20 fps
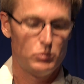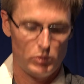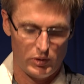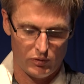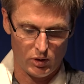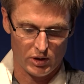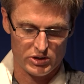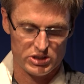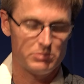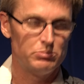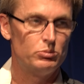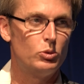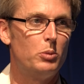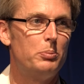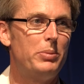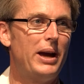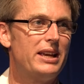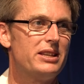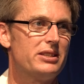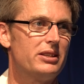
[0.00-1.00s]
We've got some more
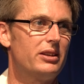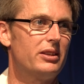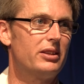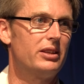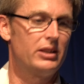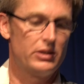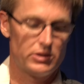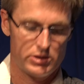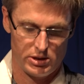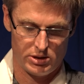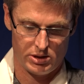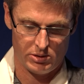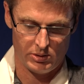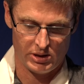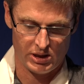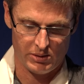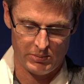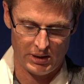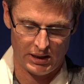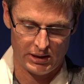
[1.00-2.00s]
basic things to do
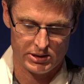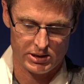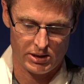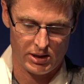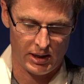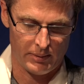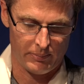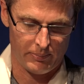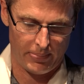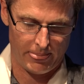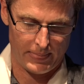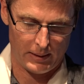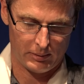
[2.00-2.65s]
in the meantime.